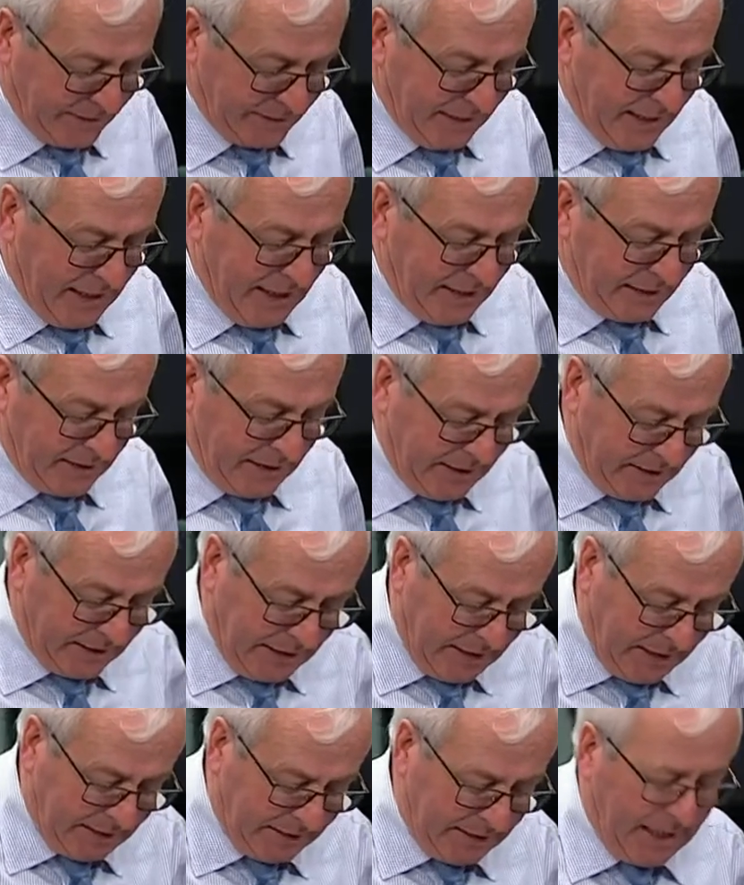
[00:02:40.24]
them, and, and,
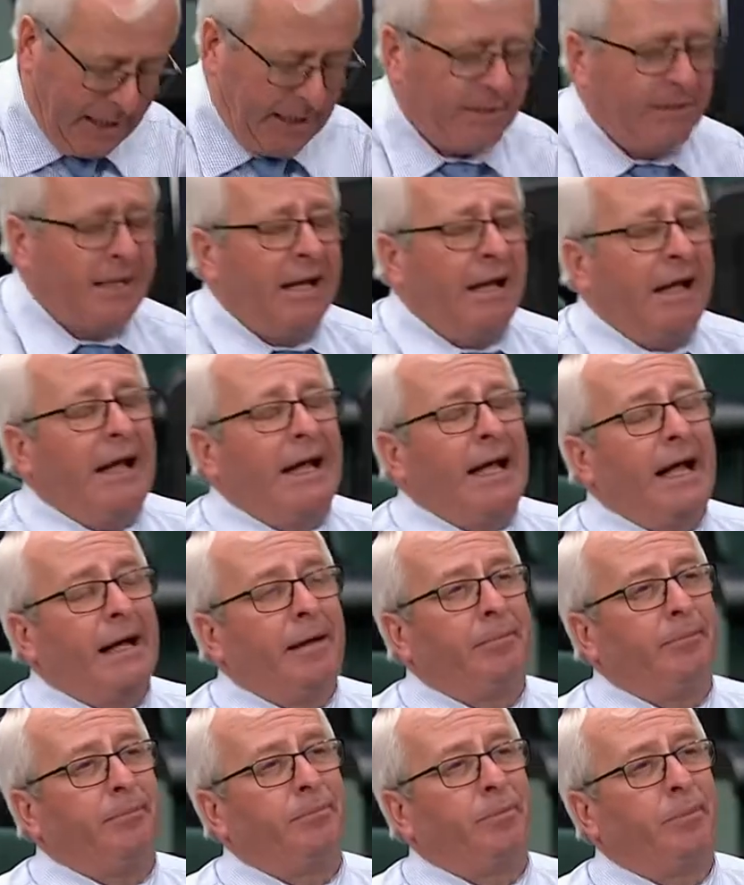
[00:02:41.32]
and, and
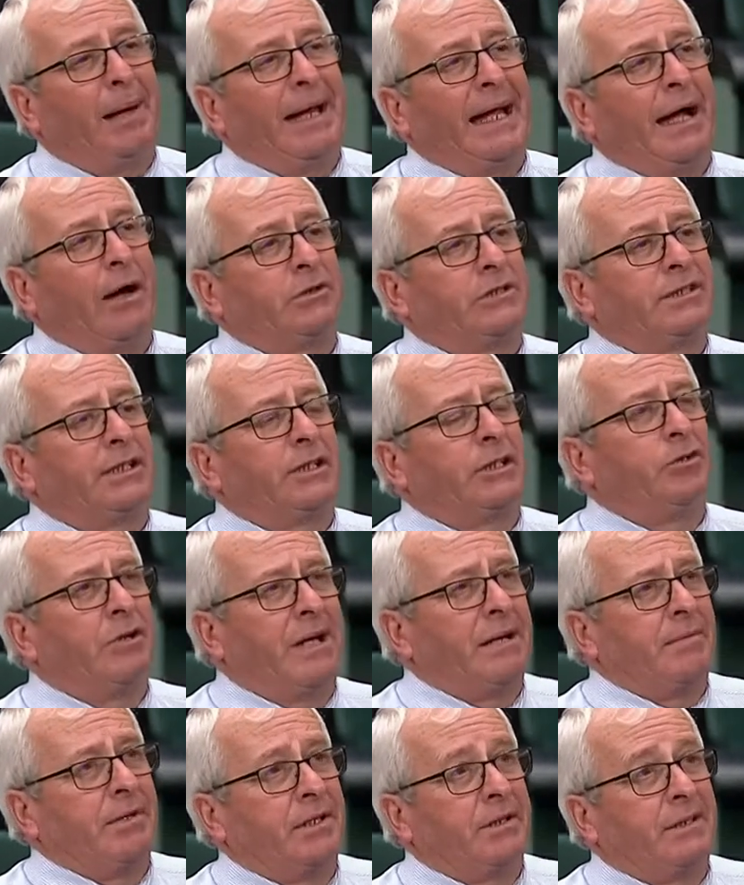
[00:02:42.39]
uh, playhouses and you
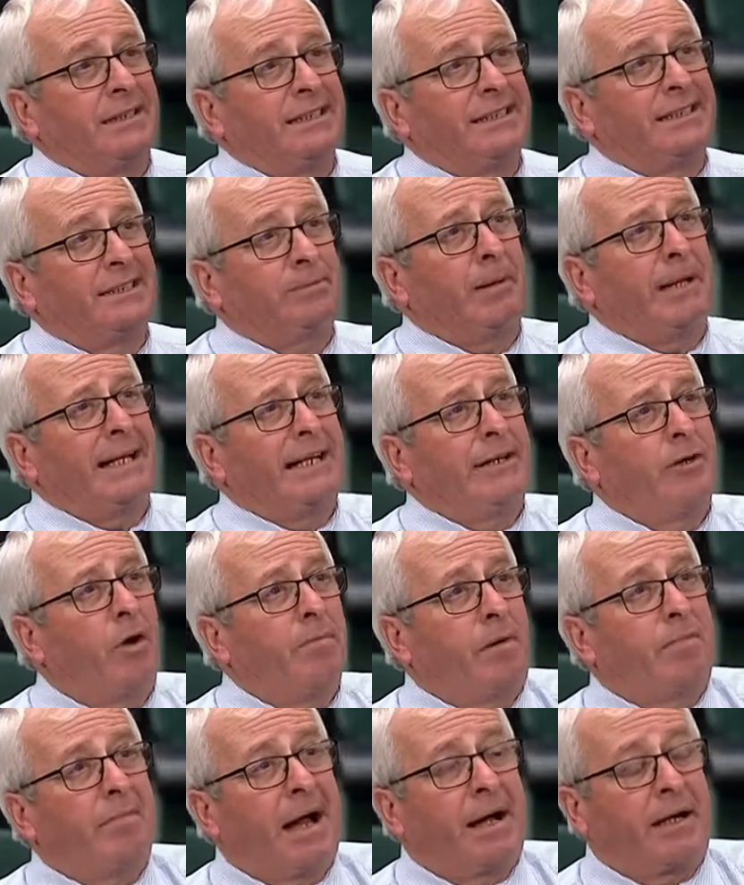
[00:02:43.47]
name it. It's supplying an
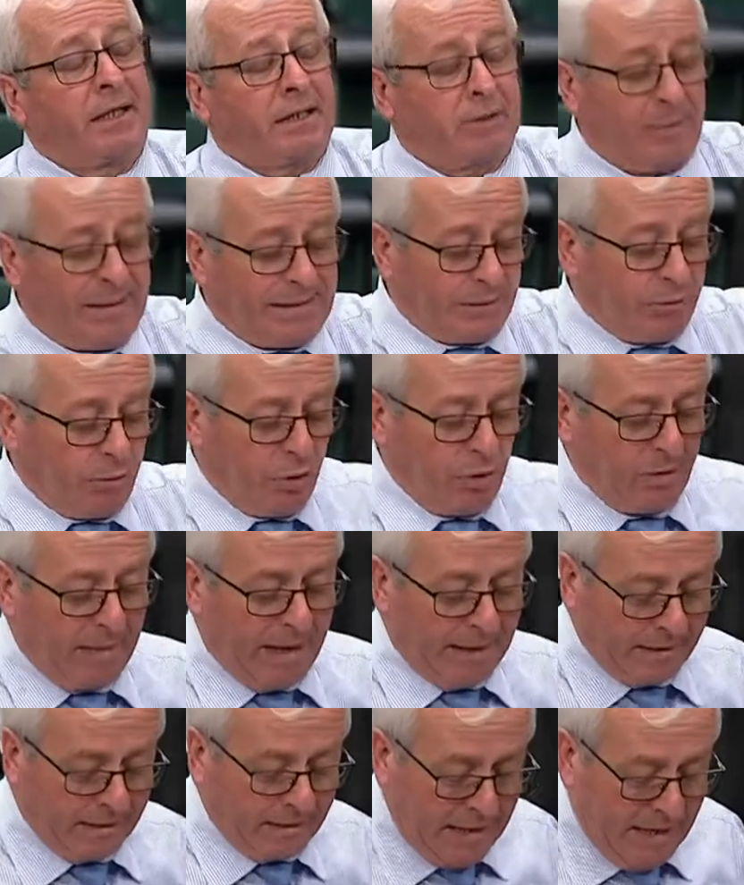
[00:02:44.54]
urban market as well as a rural
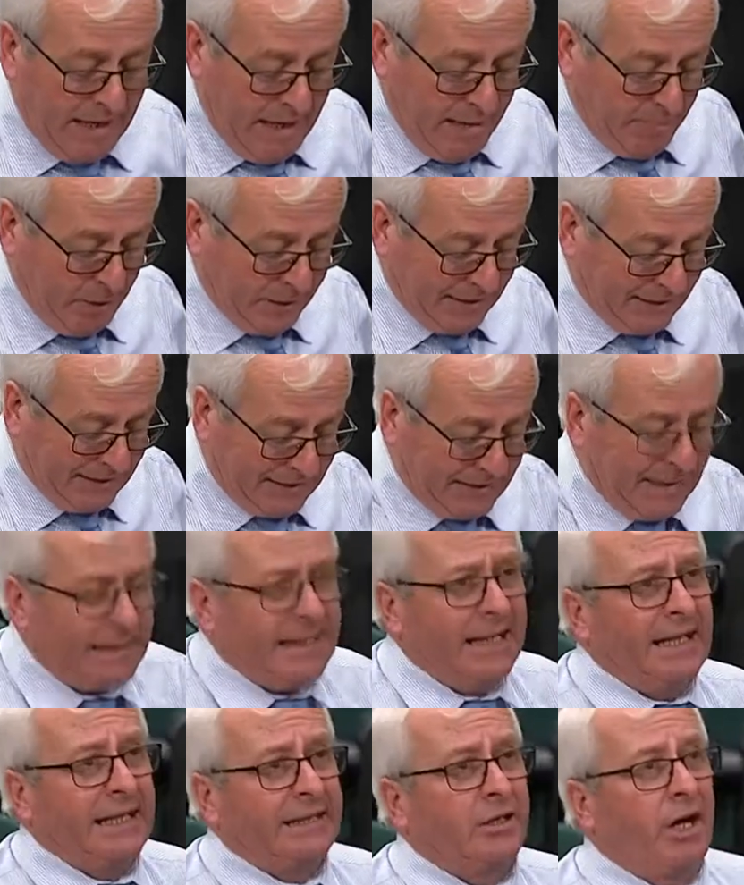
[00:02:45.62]
market. But this
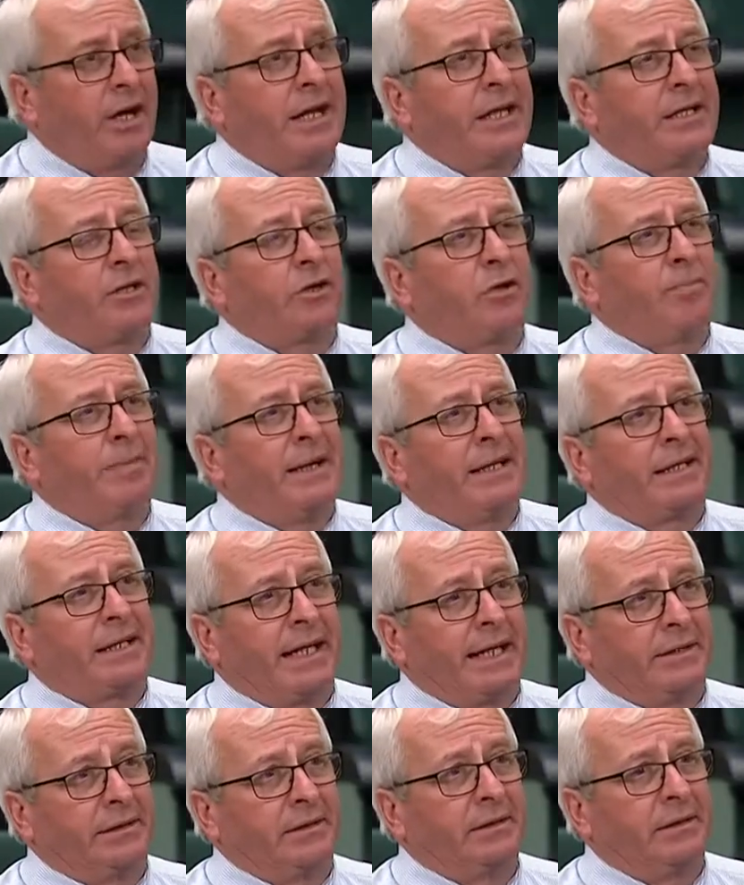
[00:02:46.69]
thing has gone into complete
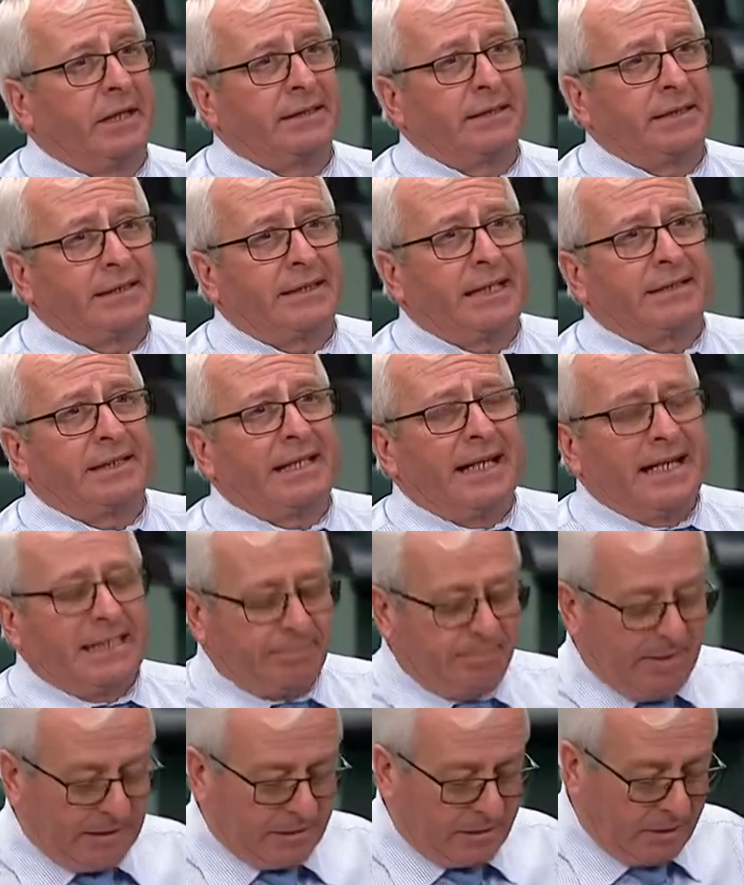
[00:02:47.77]
chaos. As I said, the
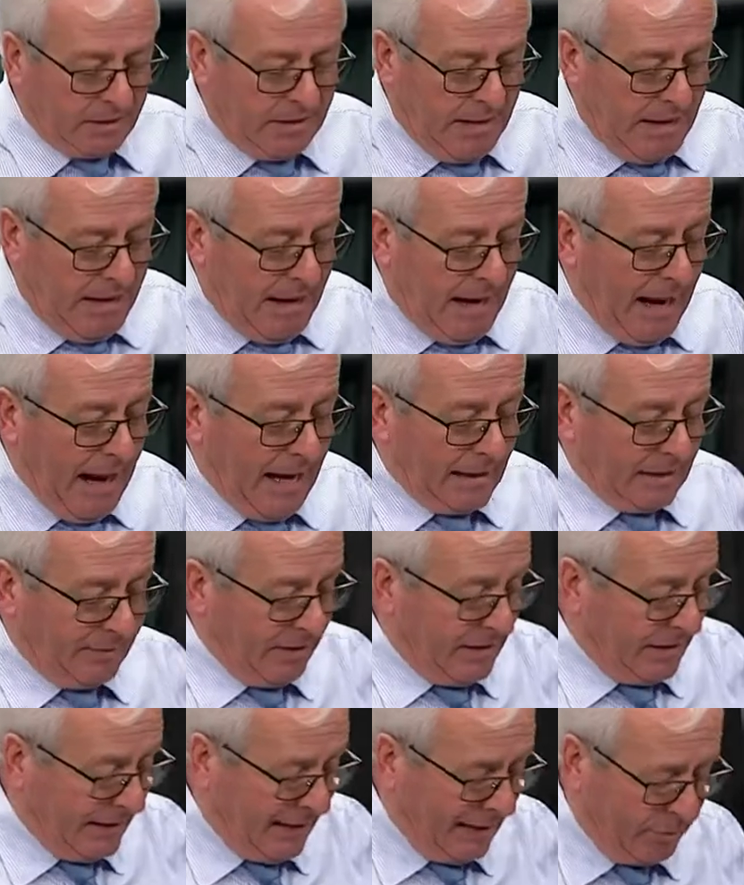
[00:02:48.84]
last minister and his
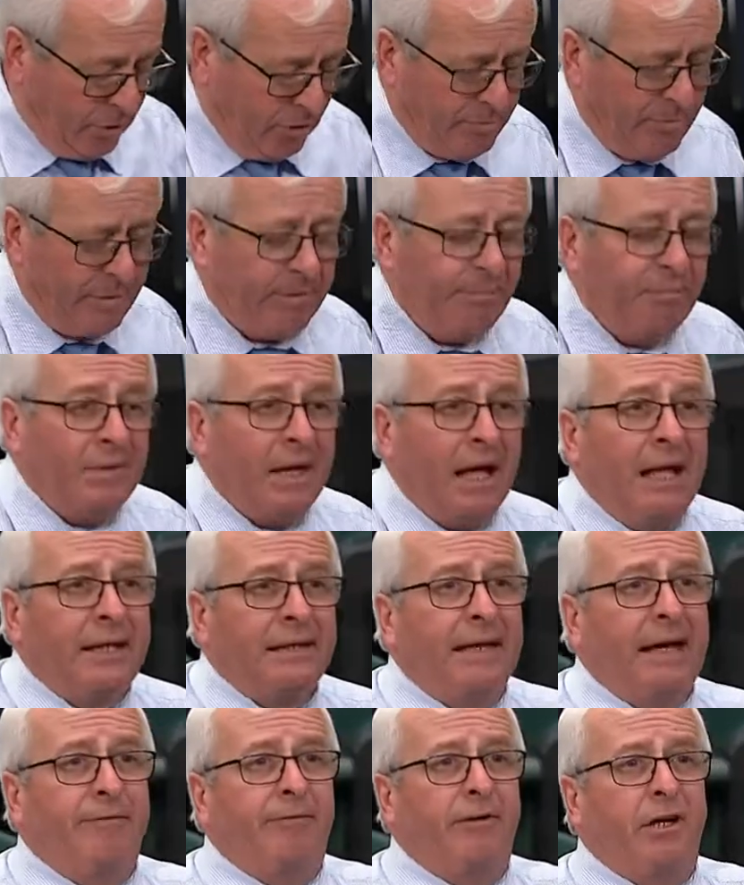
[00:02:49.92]
Fine Gael government,
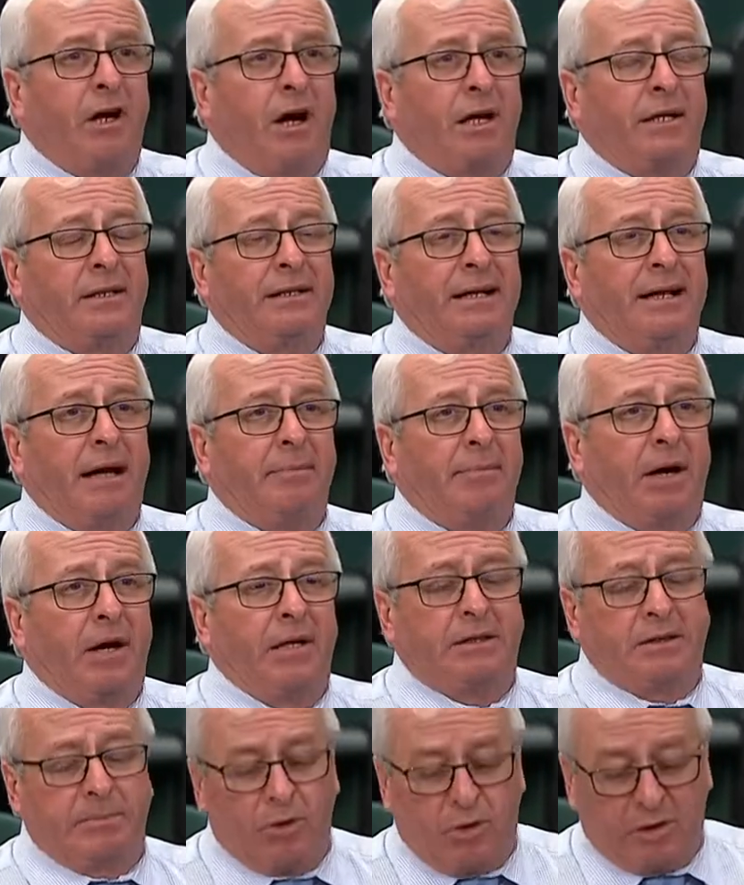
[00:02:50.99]
they forgot about,
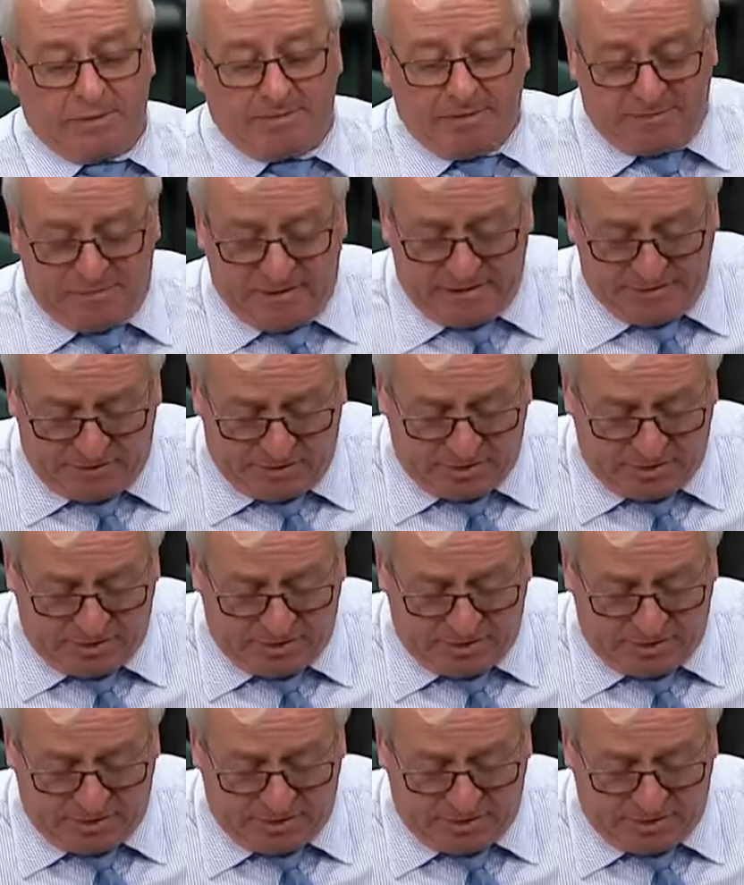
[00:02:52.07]
and supported by Fianna